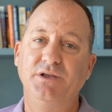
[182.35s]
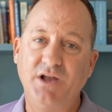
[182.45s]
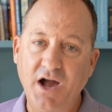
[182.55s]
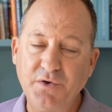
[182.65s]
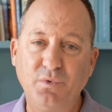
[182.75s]

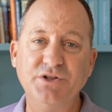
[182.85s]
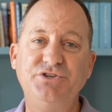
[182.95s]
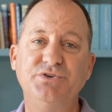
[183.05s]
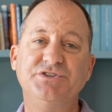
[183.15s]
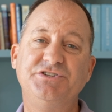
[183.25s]
God wants
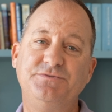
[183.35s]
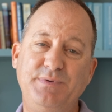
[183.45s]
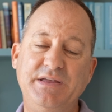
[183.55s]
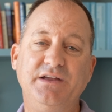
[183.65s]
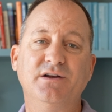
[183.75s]
you to
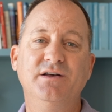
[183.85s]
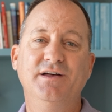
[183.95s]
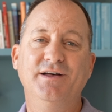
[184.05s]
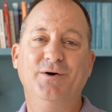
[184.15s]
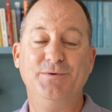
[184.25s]
speak
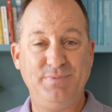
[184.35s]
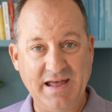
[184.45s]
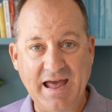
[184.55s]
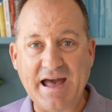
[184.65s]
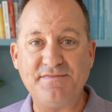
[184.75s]
on
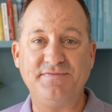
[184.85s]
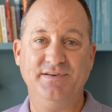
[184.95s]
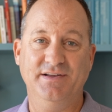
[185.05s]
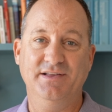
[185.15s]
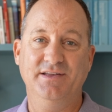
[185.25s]
behalf
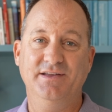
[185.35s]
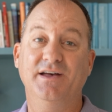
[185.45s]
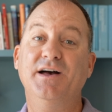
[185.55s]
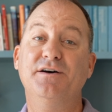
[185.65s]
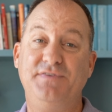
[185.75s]

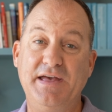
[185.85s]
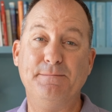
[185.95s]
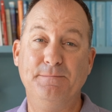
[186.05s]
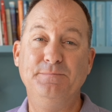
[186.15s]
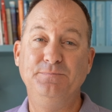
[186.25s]
of Him.
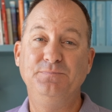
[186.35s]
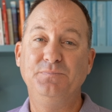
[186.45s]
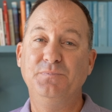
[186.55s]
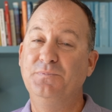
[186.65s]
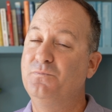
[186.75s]

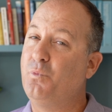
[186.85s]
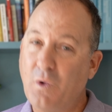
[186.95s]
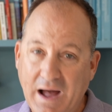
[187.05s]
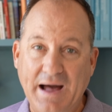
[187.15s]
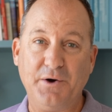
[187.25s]

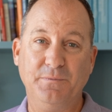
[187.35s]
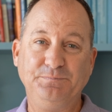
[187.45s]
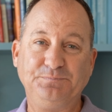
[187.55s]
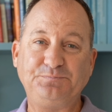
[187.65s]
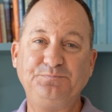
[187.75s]
Wow.
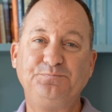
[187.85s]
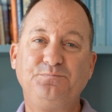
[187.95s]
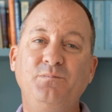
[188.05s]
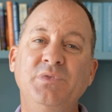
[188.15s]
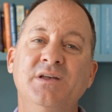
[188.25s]

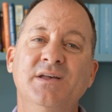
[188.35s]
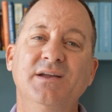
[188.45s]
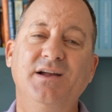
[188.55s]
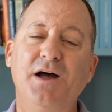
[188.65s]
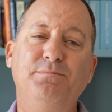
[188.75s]

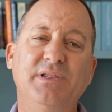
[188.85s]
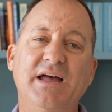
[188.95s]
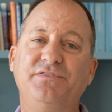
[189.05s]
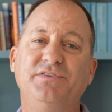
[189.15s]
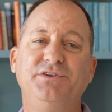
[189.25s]
God
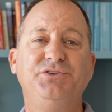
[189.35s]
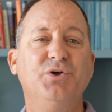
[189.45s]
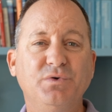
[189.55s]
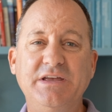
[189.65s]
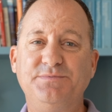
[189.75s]
bless.
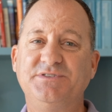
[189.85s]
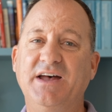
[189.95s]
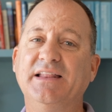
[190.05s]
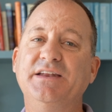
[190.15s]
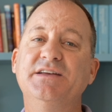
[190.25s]
Don't keep
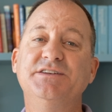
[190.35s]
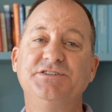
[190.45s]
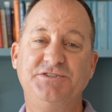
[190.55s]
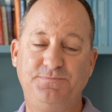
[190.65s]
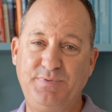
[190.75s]
silent.
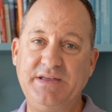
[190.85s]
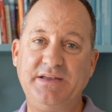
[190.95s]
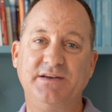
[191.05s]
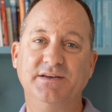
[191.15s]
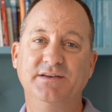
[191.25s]

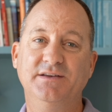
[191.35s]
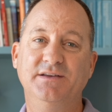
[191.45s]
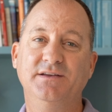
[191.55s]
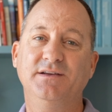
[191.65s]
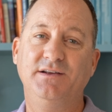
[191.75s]
Speak.
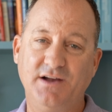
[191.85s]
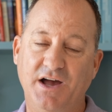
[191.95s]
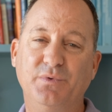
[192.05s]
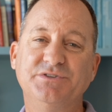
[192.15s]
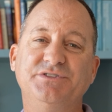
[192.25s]

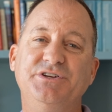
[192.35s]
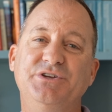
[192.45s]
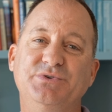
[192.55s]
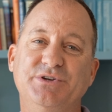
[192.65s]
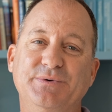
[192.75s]
God wants to
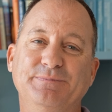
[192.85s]
use you.